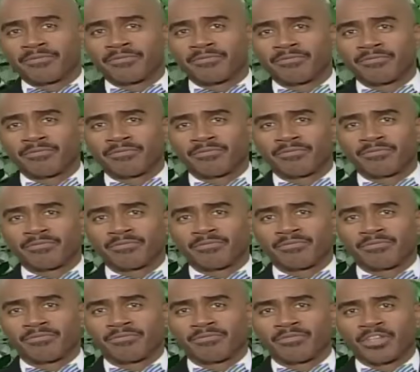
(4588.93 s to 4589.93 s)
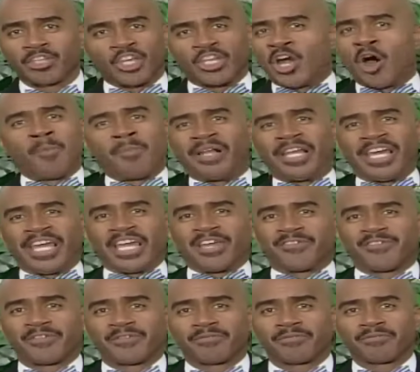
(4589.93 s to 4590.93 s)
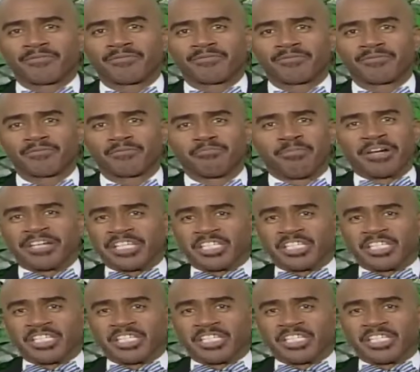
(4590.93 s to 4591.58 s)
But he that believeth not, he don't believe, shall be damned.